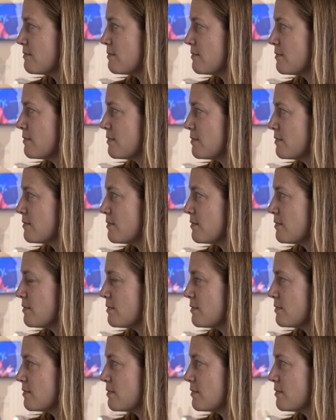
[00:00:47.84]

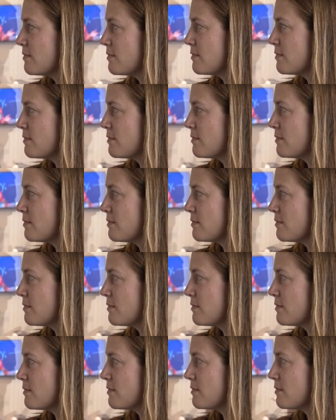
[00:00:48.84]

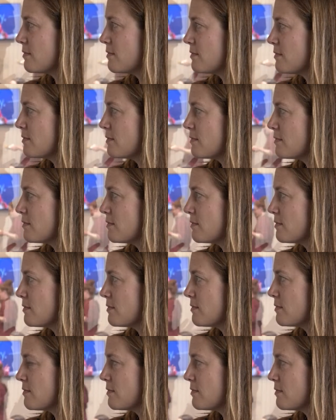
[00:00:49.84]

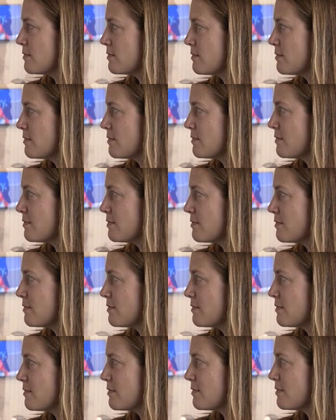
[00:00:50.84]

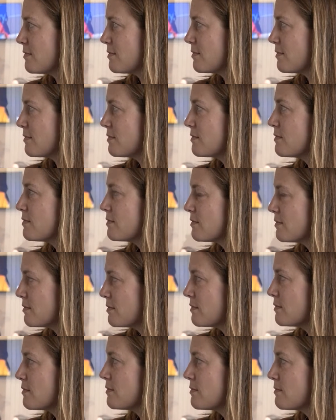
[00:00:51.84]

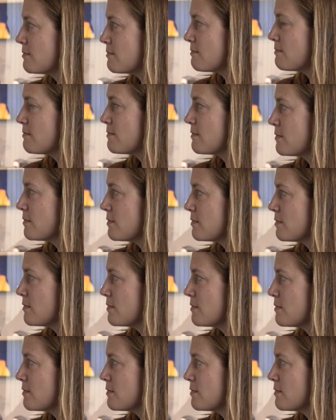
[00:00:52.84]

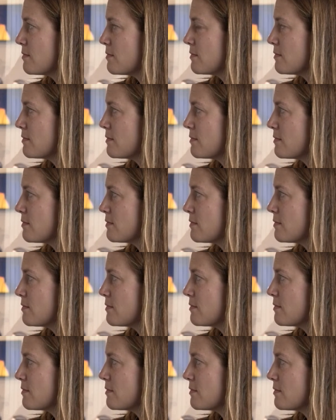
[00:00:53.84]

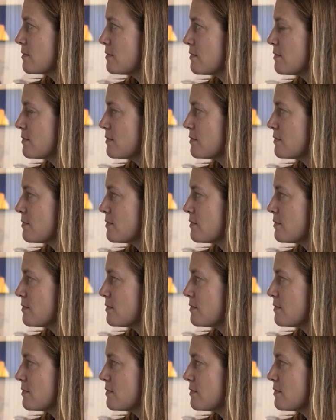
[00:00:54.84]
[no speech]